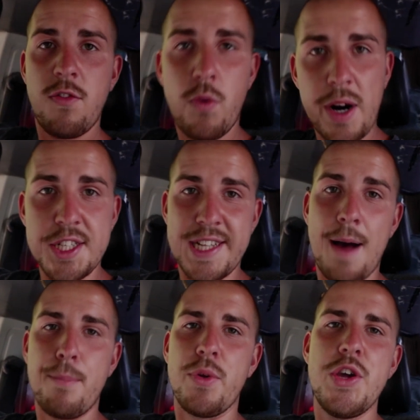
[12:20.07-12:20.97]
for
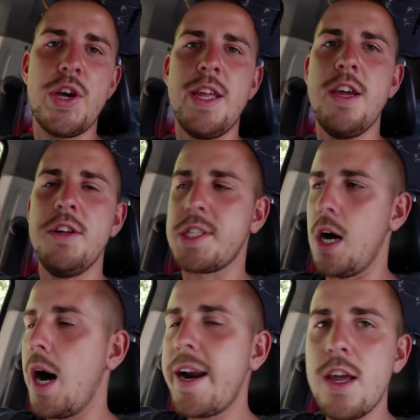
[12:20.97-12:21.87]
example, you can use
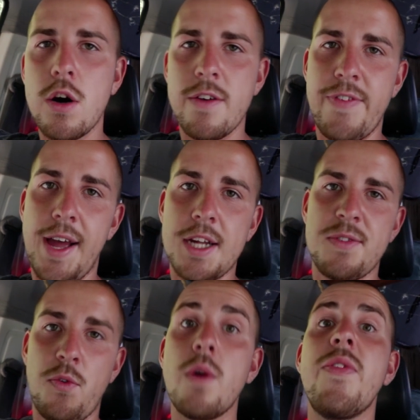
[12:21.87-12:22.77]
audio
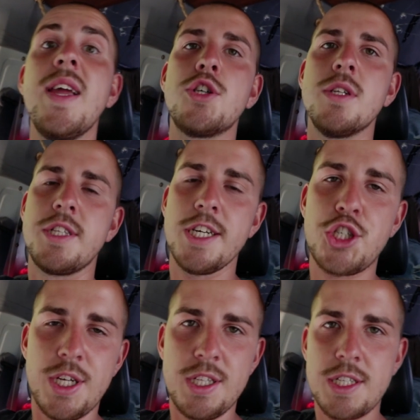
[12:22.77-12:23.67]
effects for the
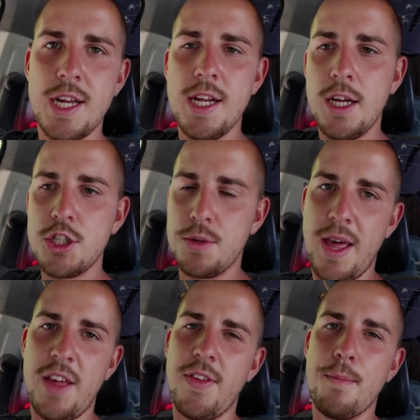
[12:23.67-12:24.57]
transitions to
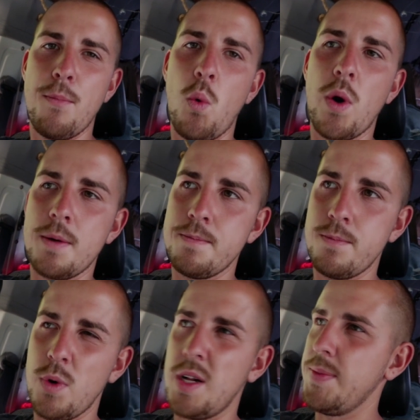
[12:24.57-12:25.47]
make them more,
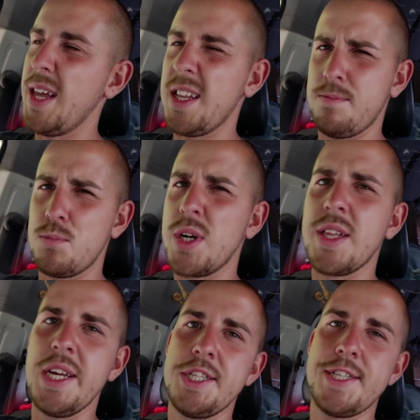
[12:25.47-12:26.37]
well, not
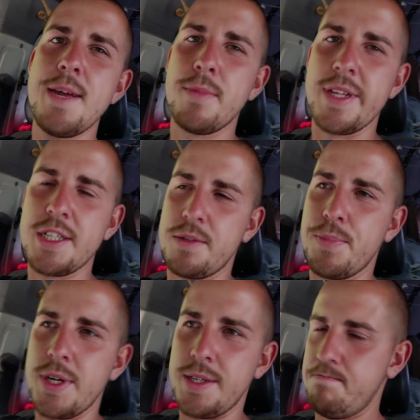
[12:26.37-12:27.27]
really seamless,
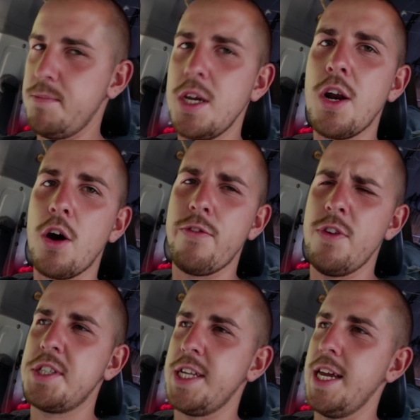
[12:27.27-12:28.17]
but you know, if
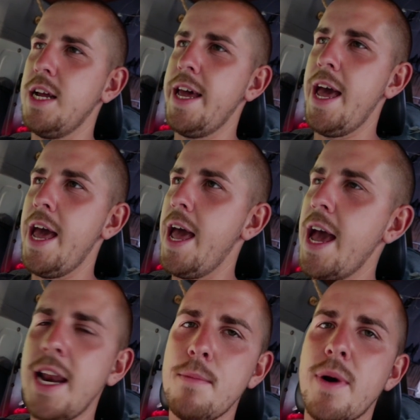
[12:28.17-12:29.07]
you've seen
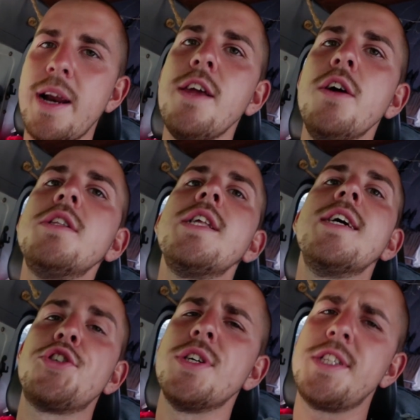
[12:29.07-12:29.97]
anybody
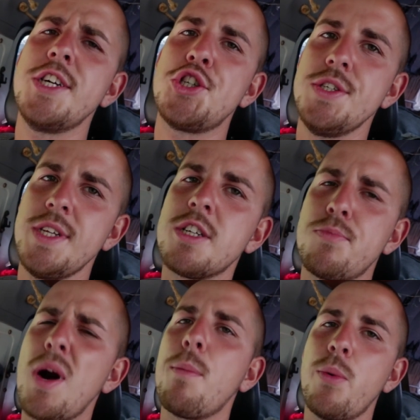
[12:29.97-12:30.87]
using a transition, there's
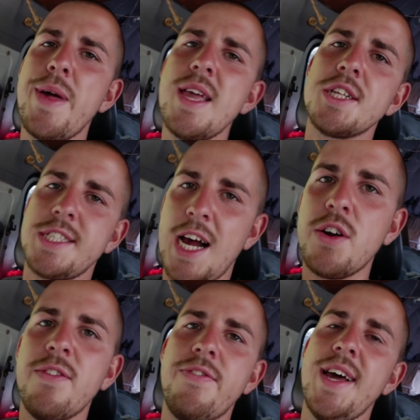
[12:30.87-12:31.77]
probably a
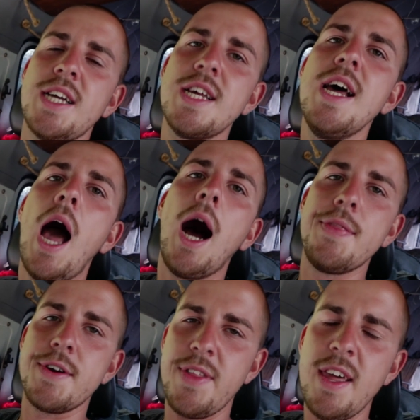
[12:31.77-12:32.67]
sound effect
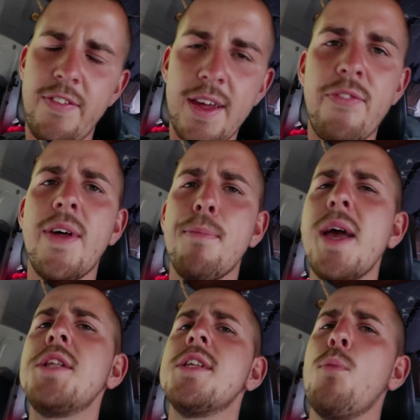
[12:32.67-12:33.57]
underneath it that
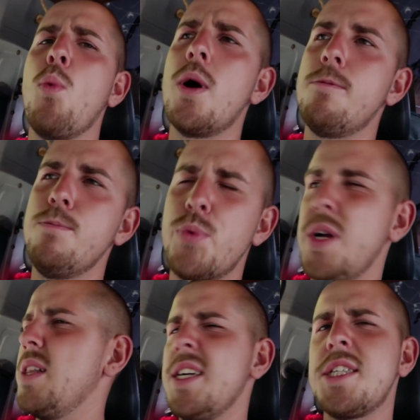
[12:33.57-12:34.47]
makes it more
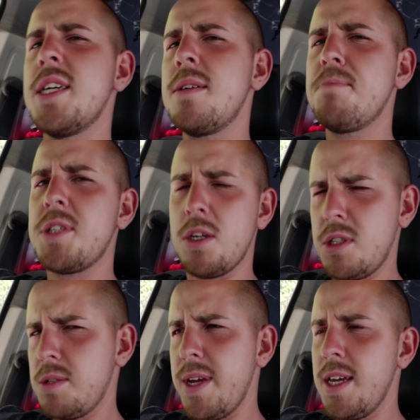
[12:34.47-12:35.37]
realistic, so
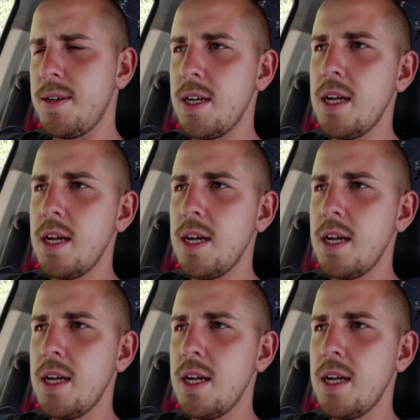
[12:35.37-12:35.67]
to speak.